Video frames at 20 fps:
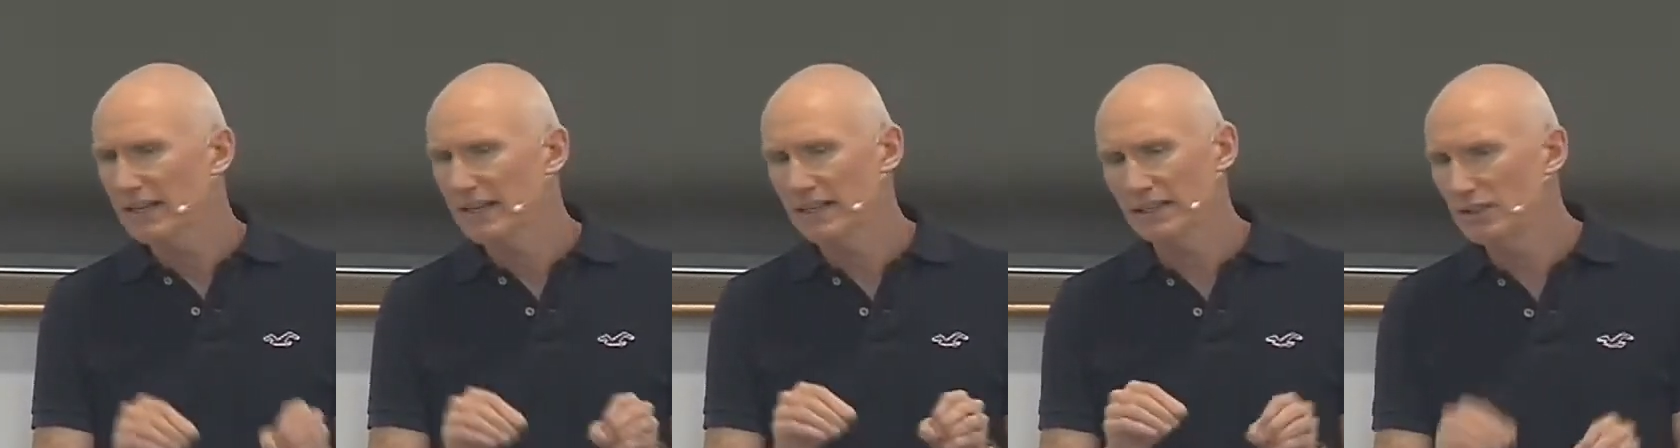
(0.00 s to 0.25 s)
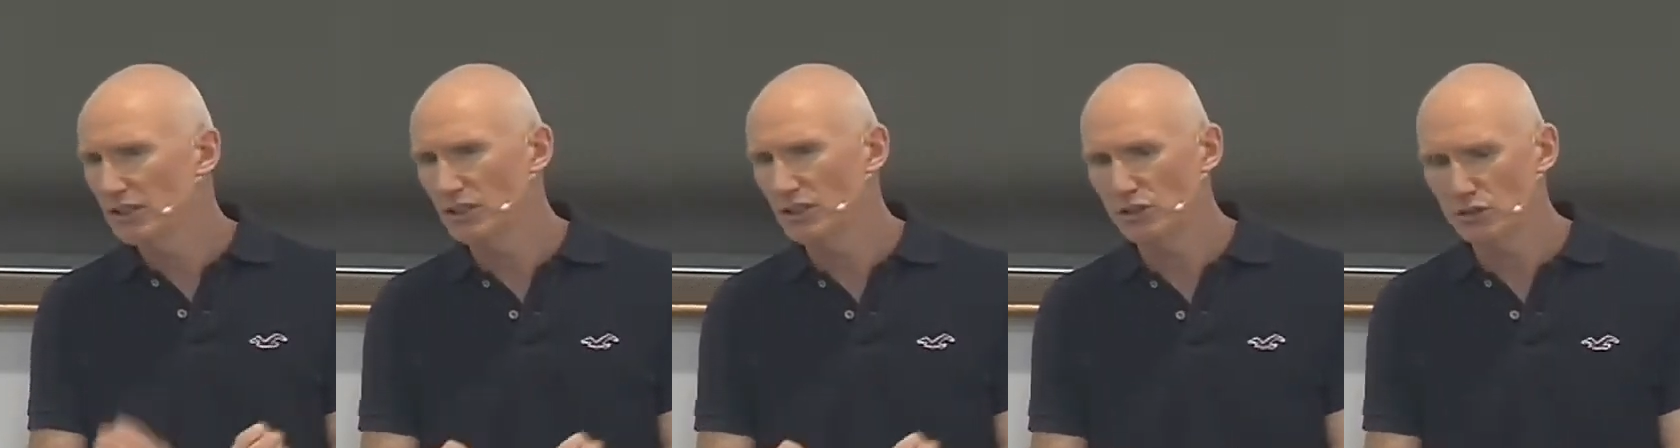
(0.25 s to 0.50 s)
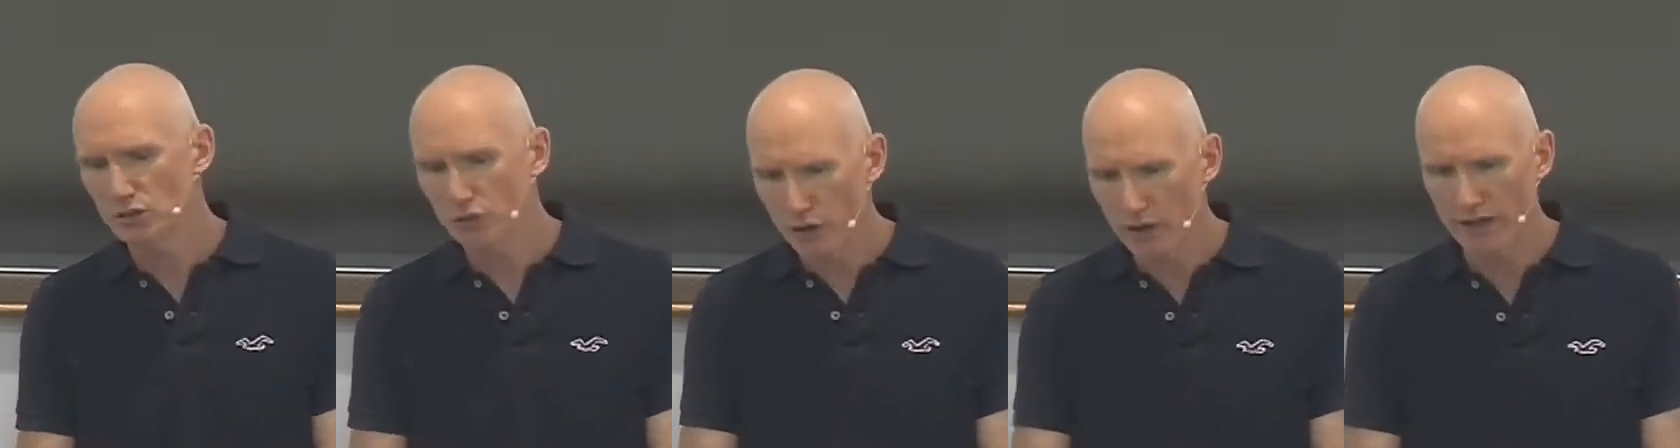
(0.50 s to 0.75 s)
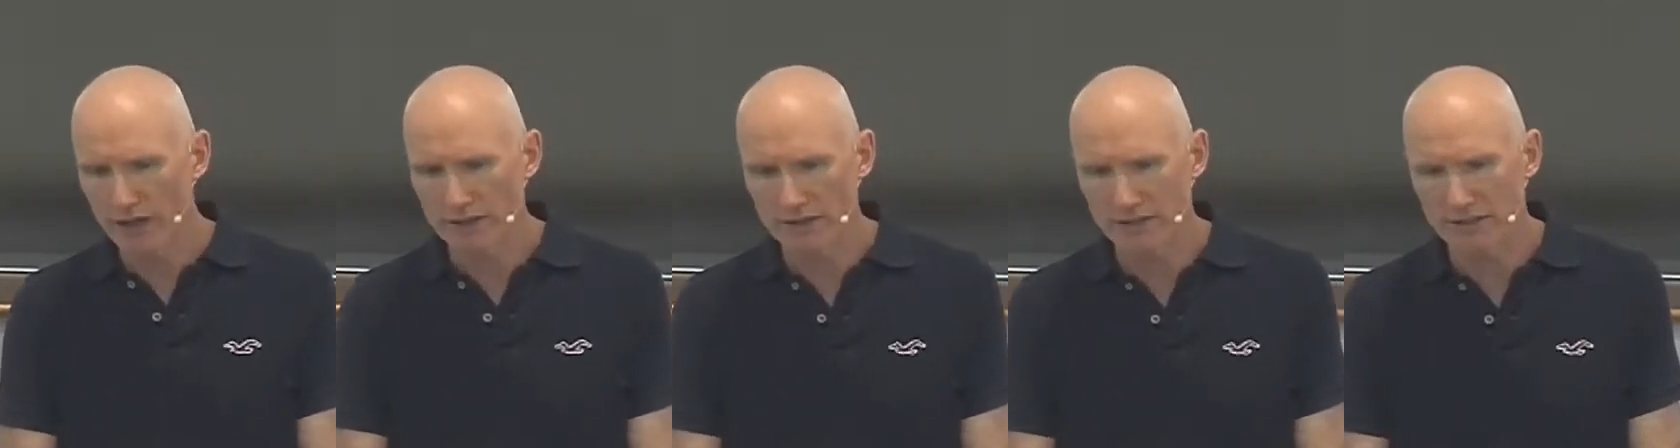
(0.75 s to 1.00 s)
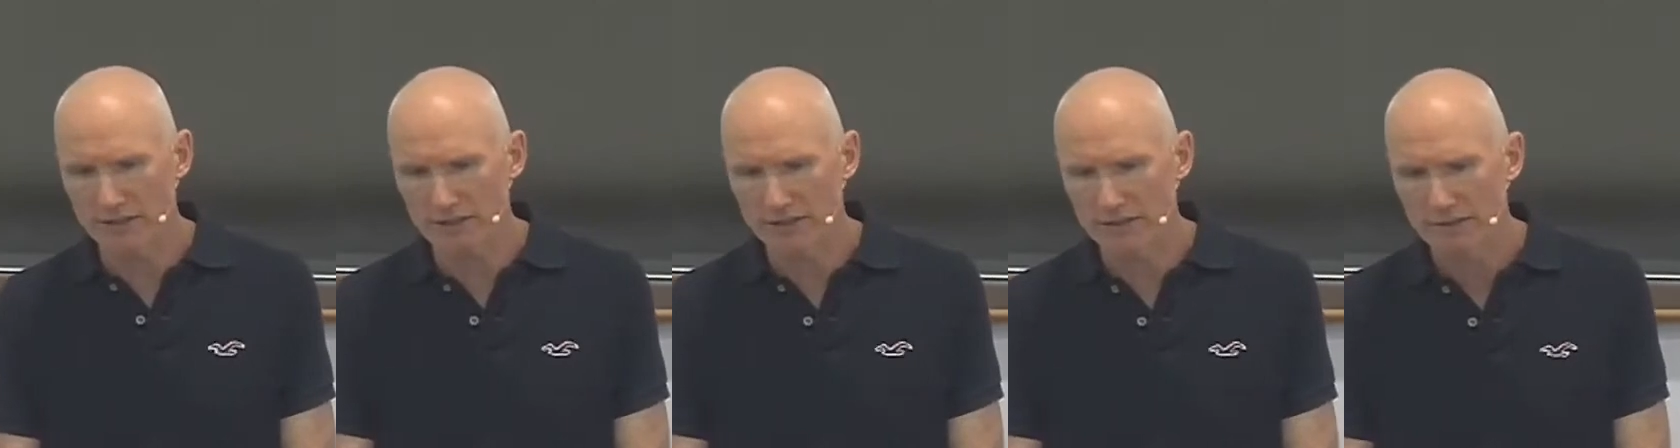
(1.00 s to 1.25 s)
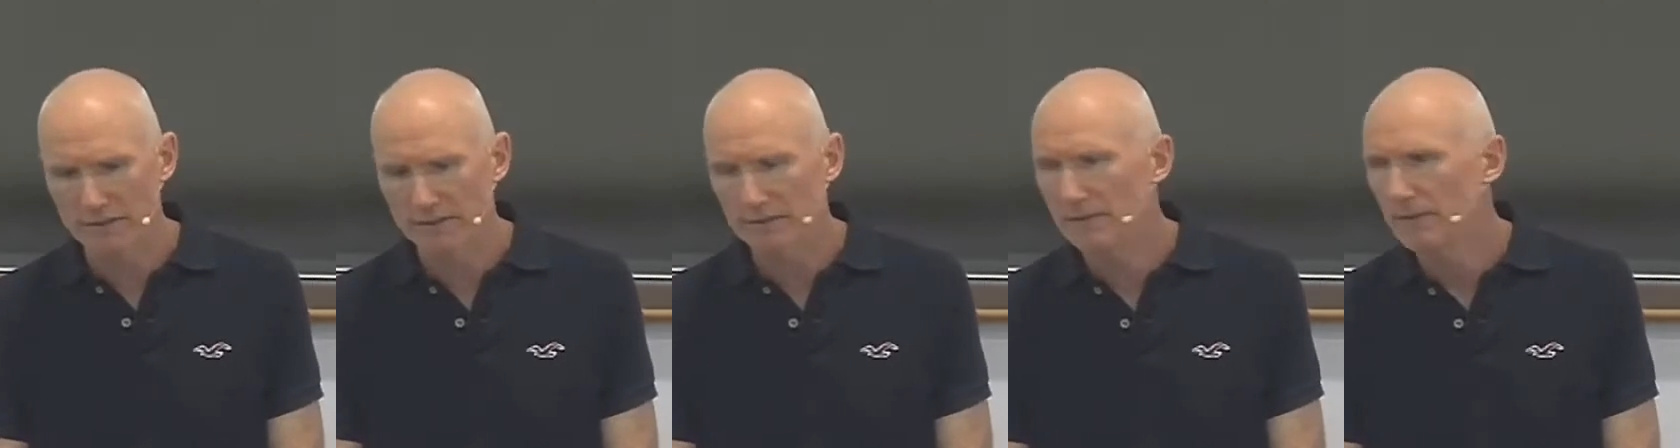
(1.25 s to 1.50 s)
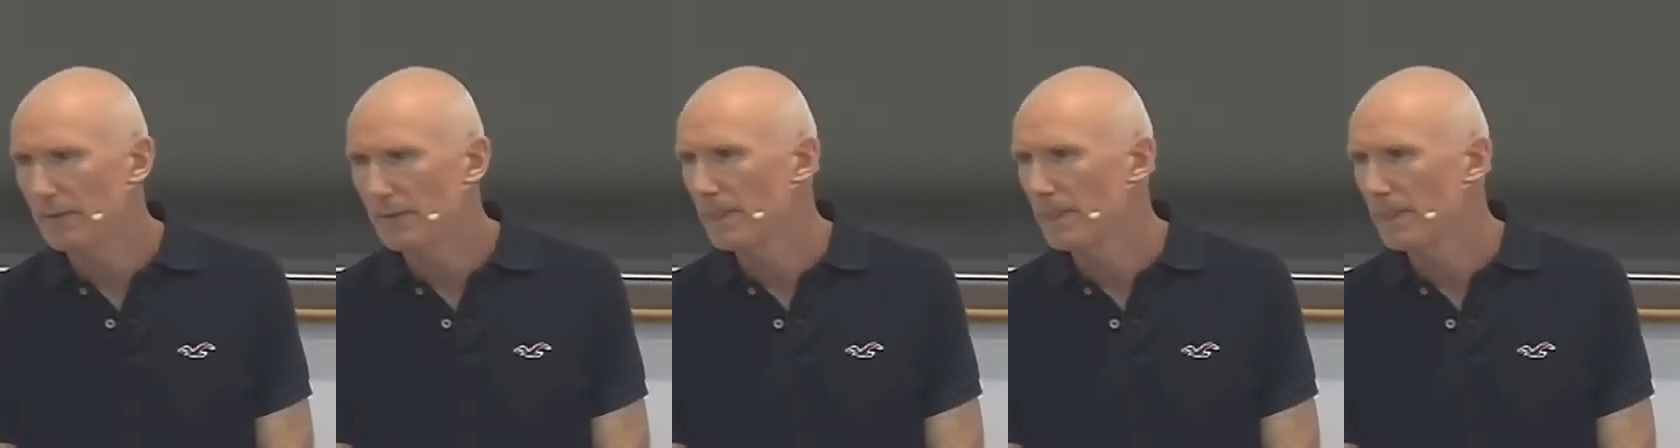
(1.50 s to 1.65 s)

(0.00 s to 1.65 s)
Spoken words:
that can destroy us.